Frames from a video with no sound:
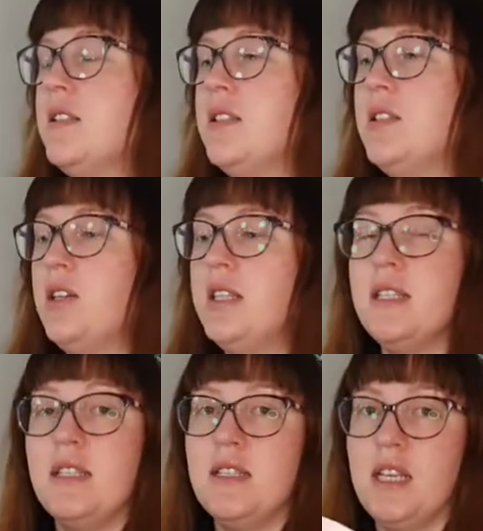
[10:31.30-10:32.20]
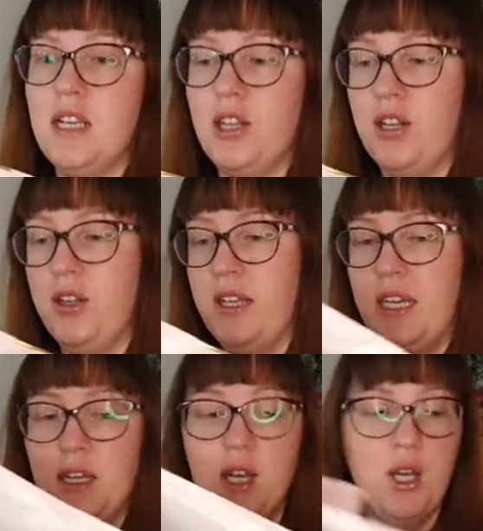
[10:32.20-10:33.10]
So this is the
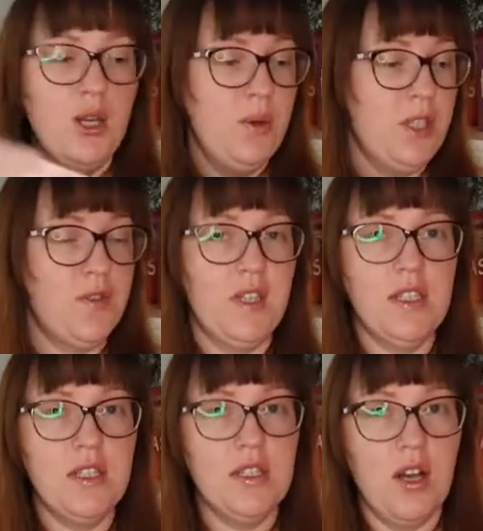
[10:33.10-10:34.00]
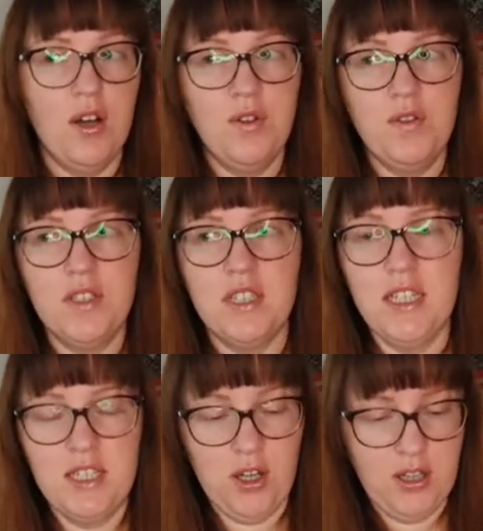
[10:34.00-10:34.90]
clothing, which feels
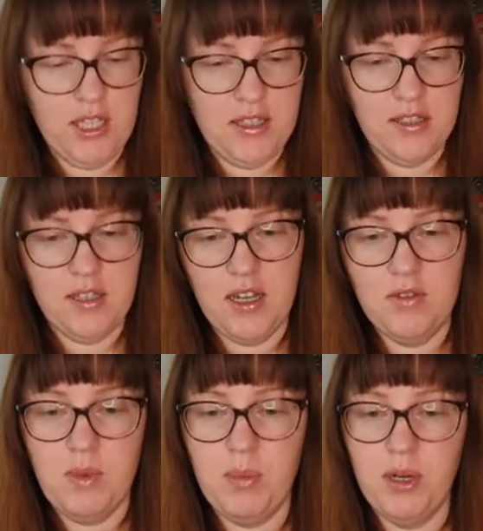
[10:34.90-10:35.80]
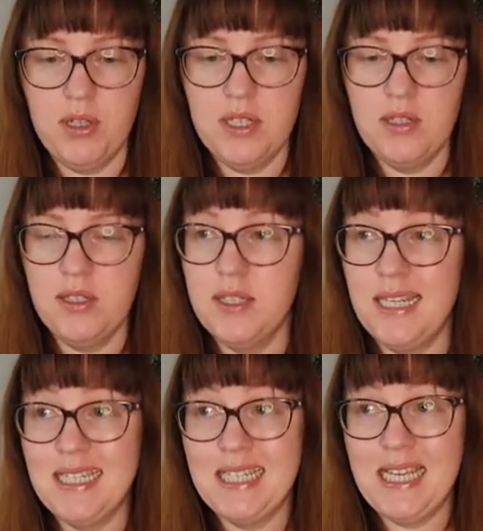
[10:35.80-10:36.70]
soft, and on the inside of my box it does
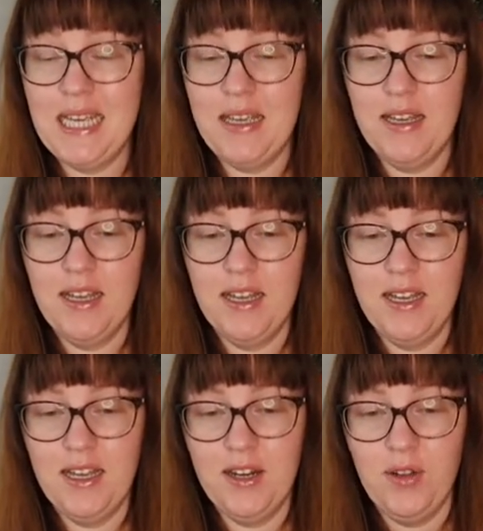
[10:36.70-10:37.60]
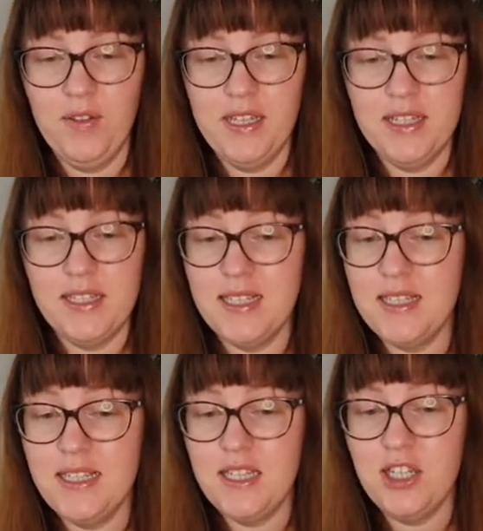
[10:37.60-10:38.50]
say T, and on this it says
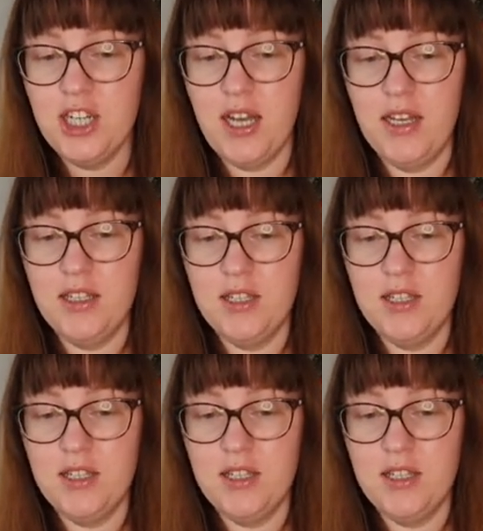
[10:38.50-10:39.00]
t-shirt.